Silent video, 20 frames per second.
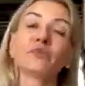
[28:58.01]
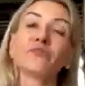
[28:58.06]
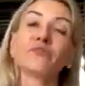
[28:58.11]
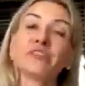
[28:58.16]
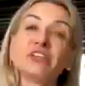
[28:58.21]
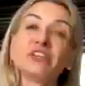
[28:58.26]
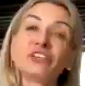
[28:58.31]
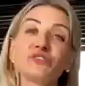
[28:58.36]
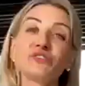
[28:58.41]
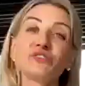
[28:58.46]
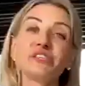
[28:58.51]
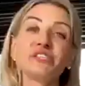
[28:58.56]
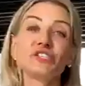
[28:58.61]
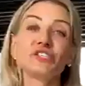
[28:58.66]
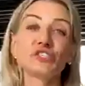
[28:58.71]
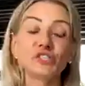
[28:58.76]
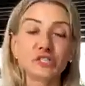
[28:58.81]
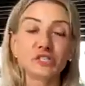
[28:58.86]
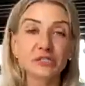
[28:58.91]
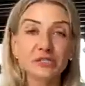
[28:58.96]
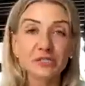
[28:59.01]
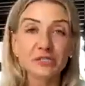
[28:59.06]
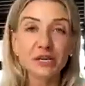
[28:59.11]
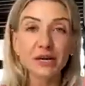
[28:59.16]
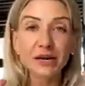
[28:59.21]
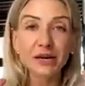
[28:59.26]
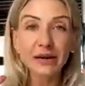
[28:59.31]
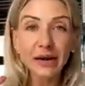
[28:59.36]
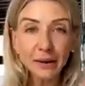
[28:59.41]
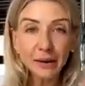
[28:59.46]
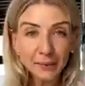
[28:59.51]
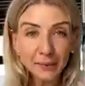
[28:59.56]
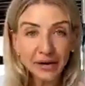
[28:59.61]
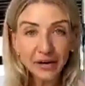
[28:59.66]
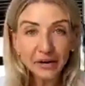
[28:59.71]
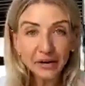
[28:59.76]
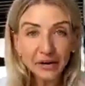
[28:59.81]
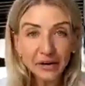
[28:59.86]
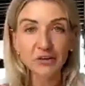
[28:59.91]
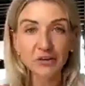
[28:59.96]
We've literally just come
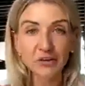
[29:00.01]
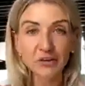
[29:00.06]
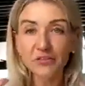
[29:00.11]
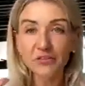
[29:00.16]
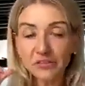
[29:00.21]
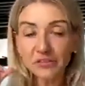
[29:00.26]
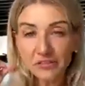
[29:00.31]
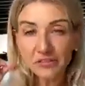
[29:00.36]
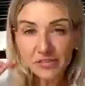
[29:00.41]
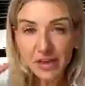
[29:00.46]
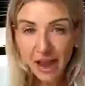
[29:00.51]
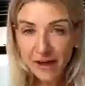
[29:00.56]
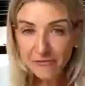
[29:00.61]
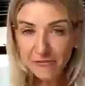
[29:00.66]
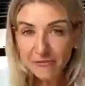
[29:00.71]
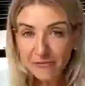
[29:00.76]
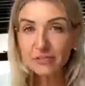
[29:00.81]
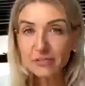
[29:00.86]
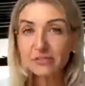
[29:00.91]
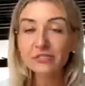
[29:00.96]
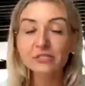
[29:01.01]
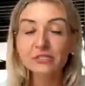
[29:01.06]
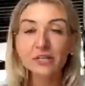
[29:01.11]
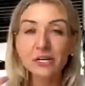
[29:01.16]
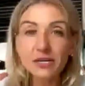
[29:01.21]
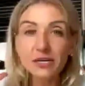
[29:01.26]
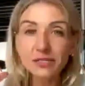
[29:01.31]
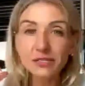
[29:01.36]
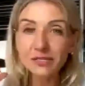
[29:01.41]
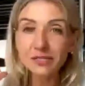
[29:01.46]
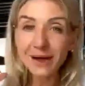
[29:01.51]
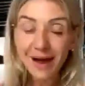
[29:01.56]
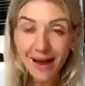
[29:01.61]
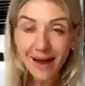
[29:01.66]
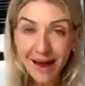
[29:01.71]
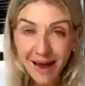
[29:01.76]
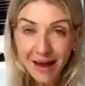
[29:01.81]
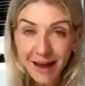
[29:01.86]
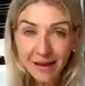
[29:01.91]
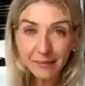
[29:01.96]
out of one of the toughest
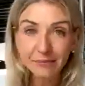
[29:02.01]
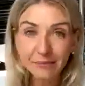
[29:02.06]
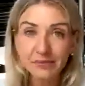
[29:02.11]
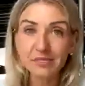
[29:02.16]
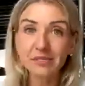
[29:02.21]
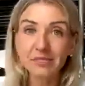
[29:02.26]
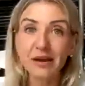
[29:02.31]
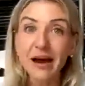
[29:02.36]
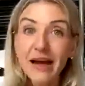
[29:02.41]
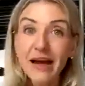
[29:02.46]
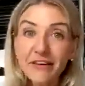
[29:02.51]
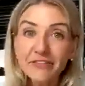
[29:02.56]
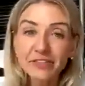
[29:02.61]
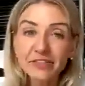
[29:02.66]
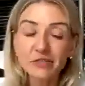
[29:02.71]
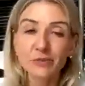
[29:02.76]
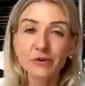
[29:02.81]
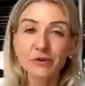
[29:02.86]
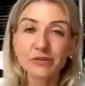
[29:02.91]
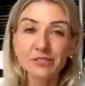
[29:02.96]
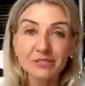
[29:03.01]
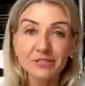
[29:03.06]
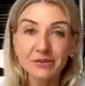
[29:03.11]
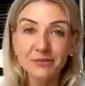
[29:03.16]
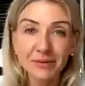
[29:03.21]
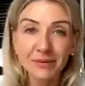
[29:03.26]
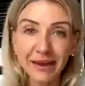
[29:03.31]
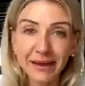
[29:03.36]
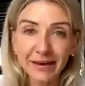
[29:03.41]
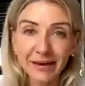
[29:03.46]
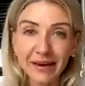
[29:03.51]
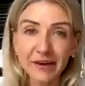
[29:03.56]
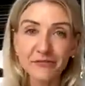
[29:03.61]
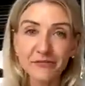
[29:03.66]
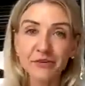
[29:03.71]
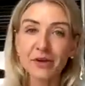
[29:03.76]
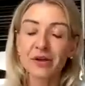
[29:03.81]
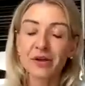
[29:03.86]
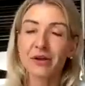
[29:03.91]
times that I've experienced in my life.